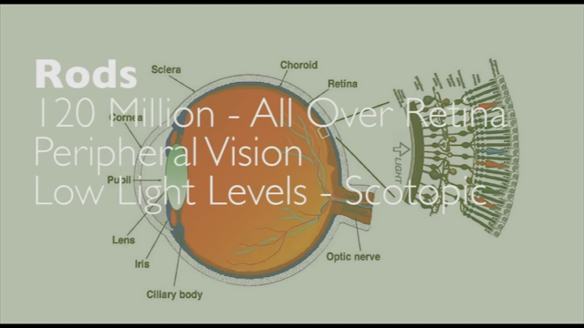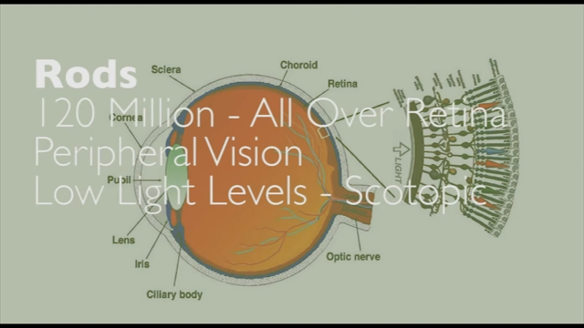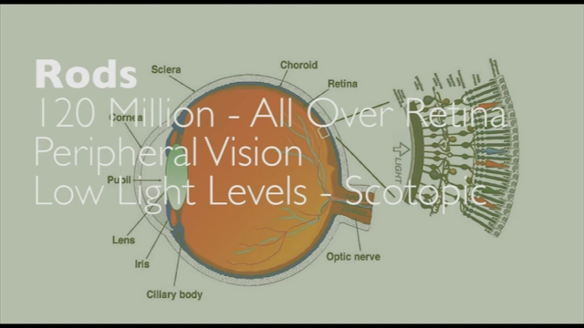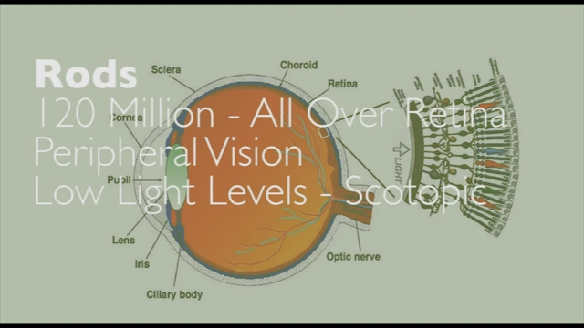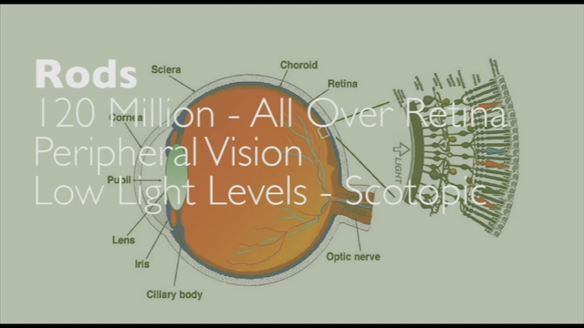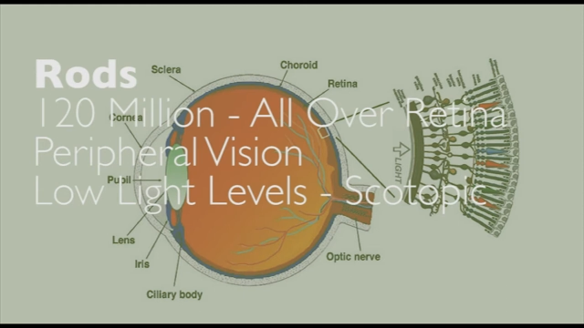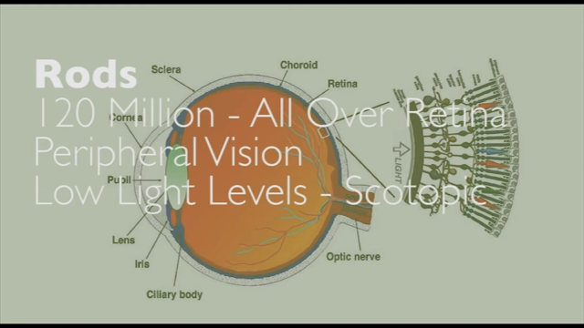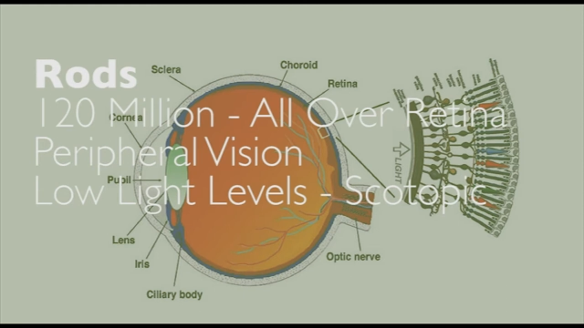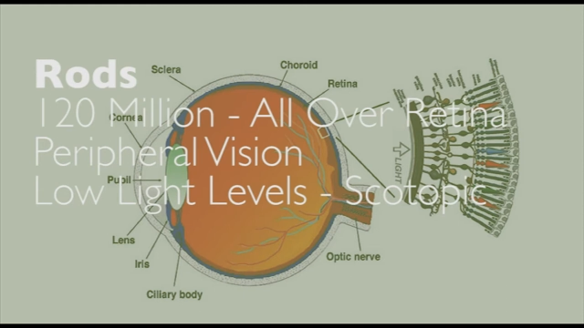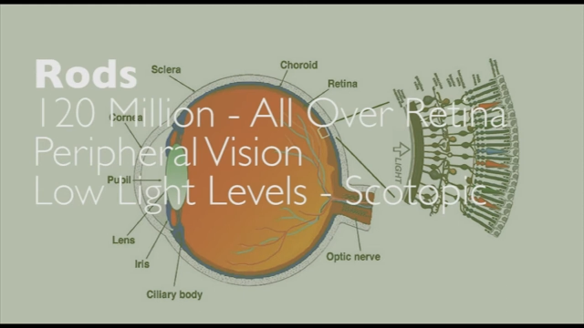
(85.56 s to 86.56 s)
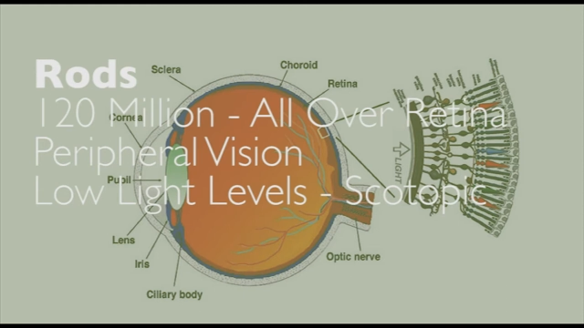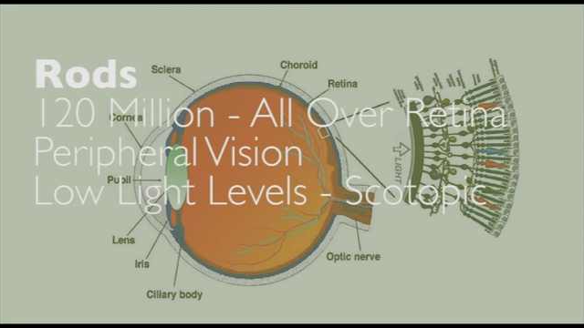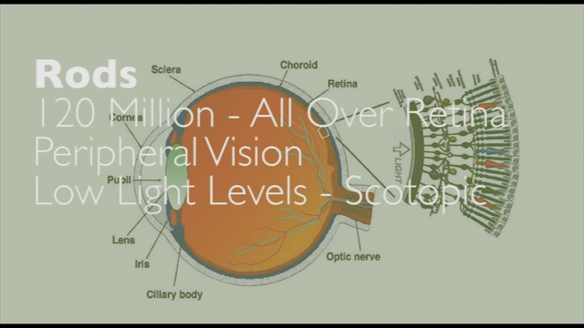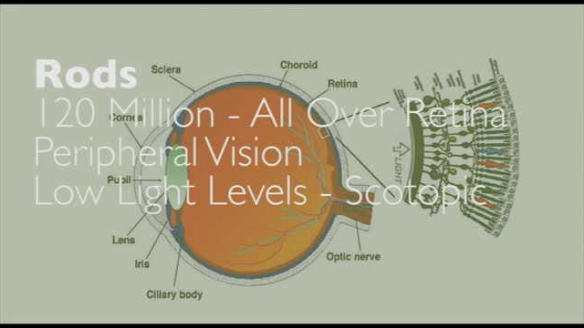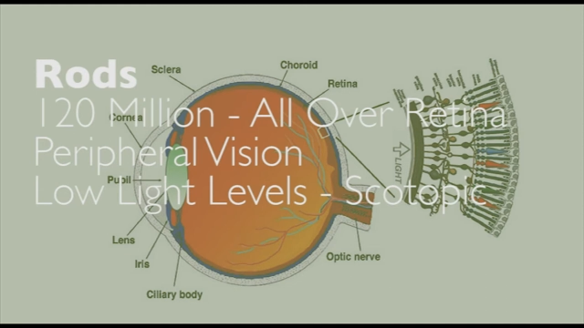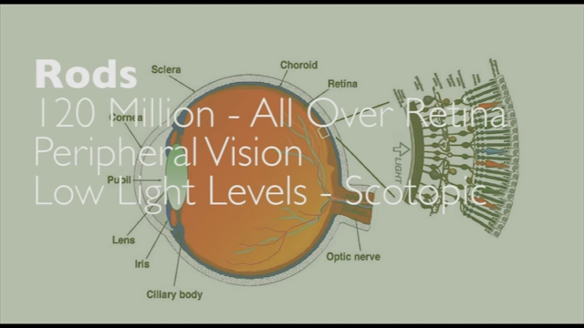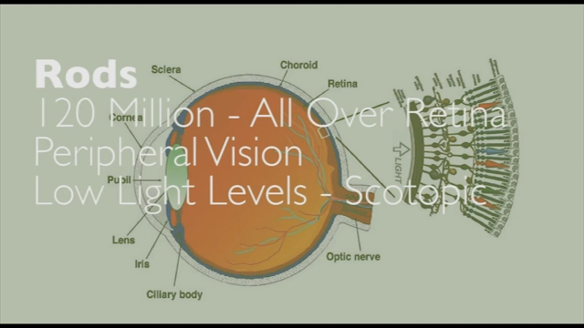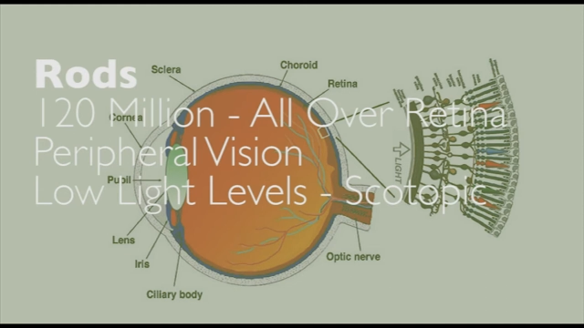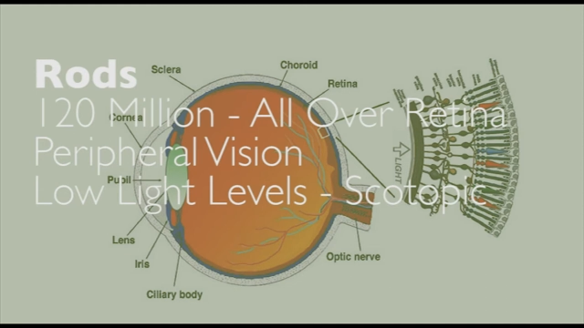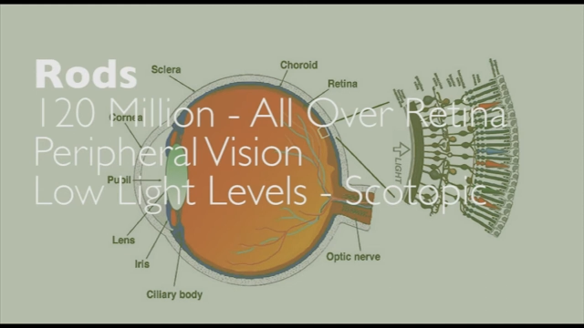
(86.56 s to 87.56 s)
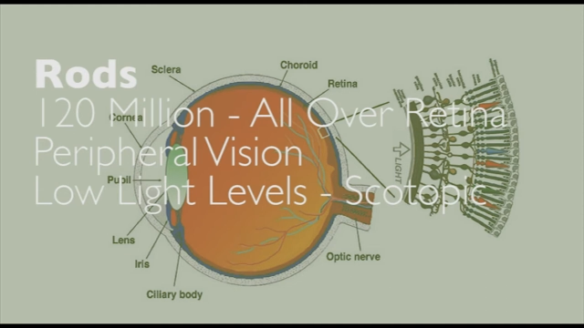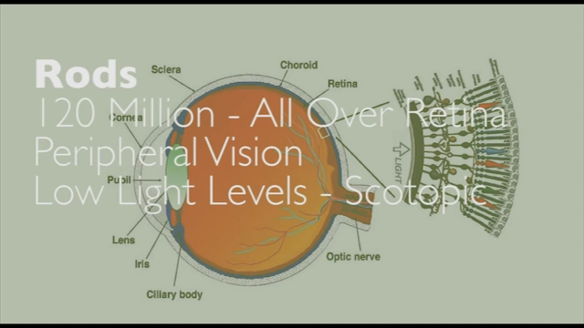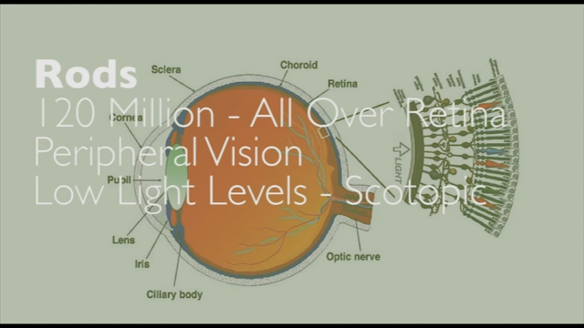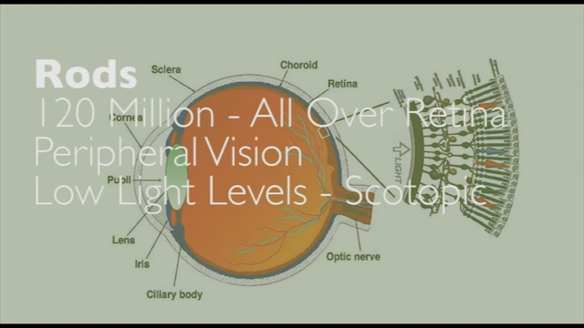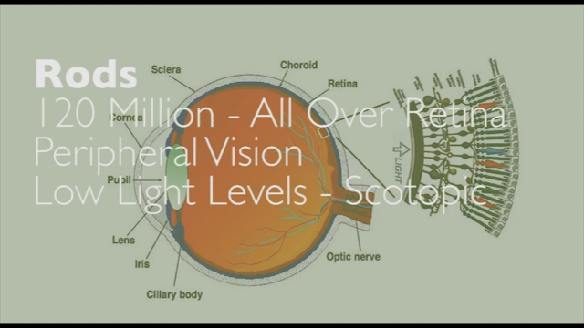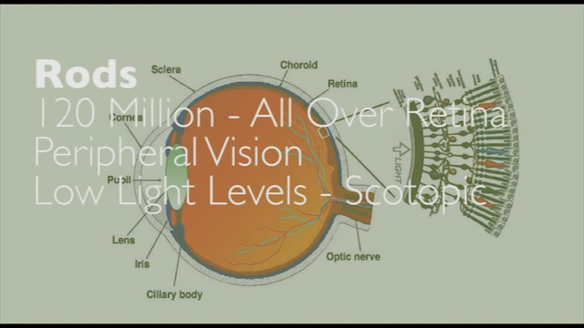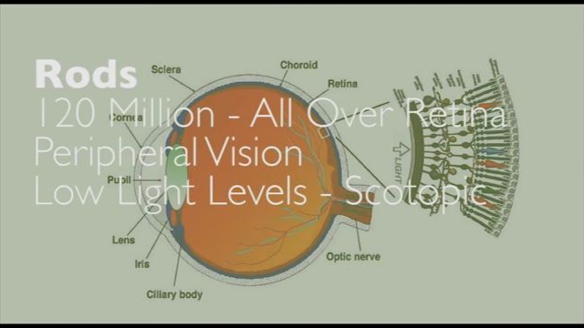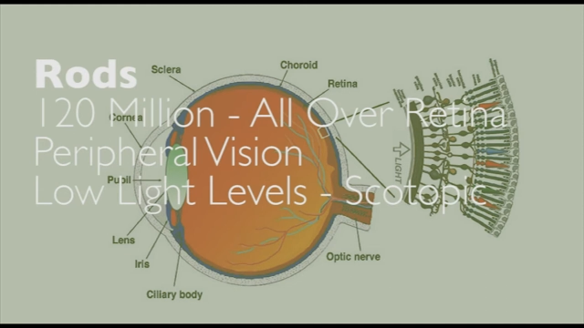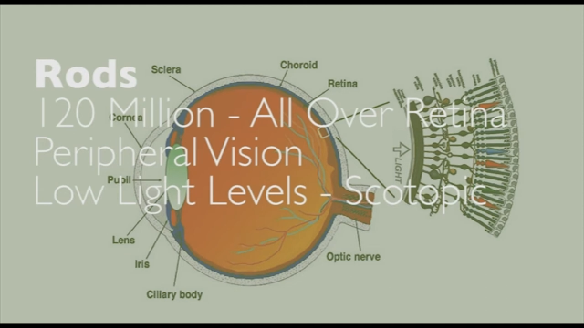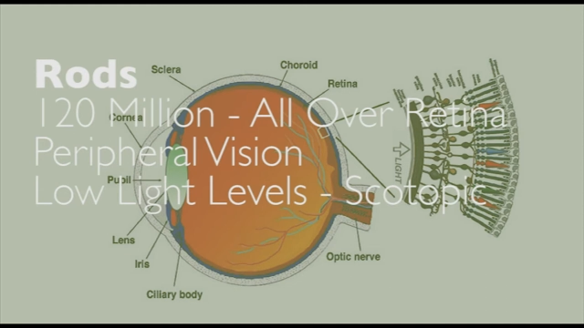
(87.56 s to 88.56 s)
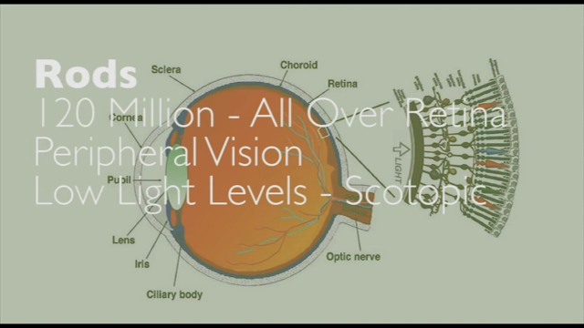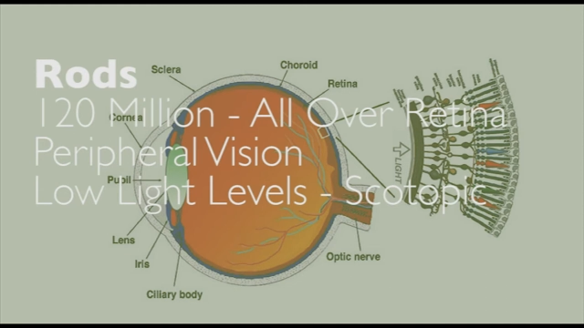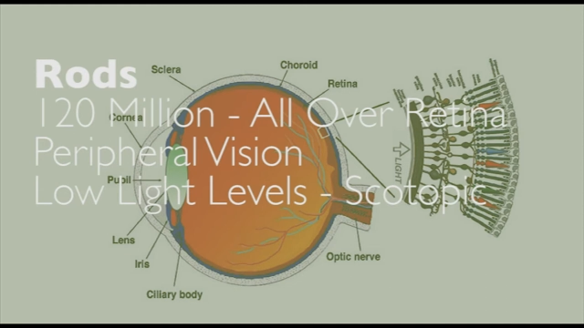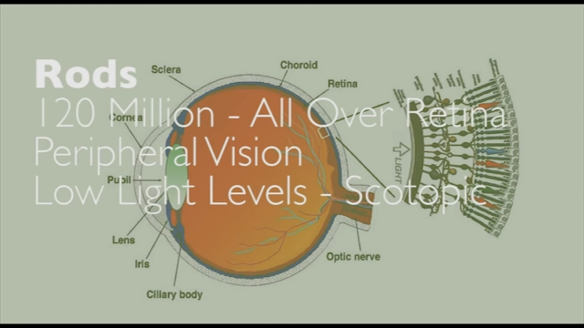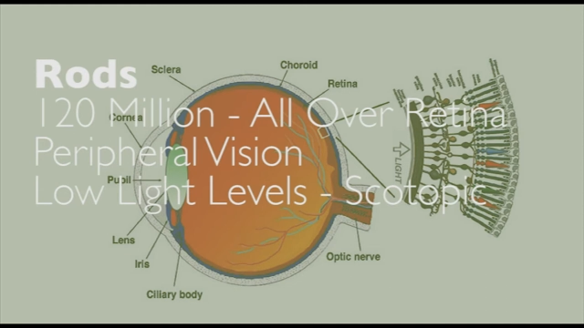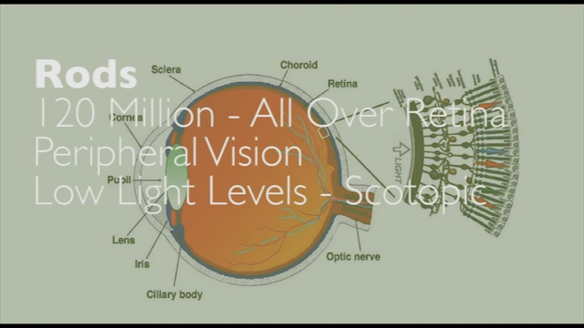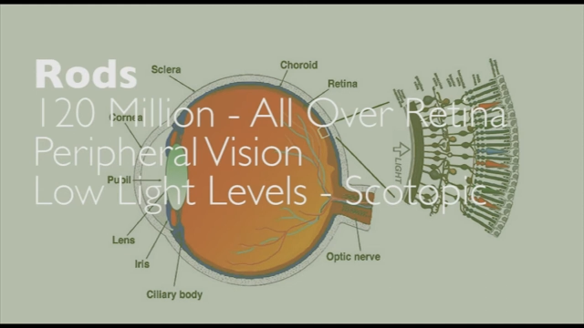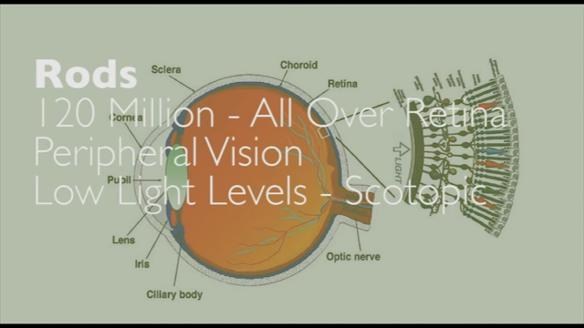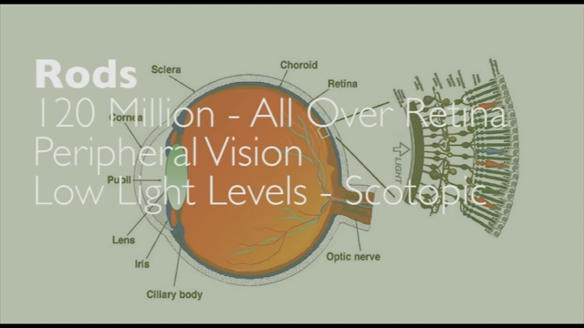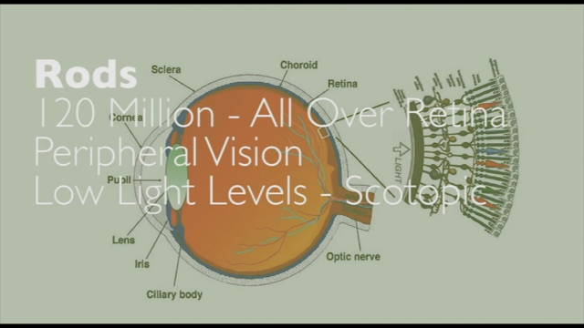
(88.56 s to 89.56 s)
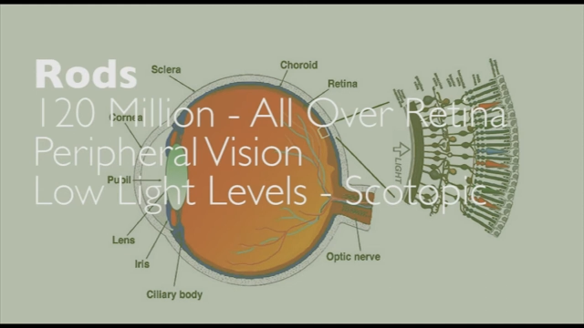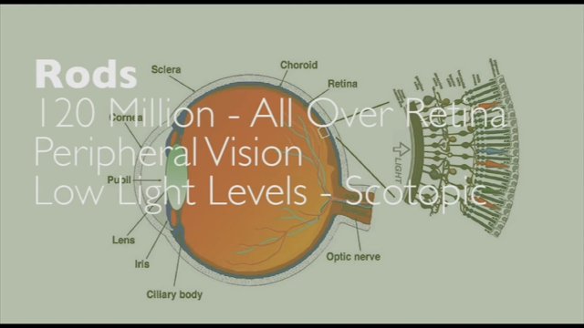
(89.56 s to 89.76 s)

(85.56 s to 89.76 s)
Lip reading: Nobody's mouth can be seen.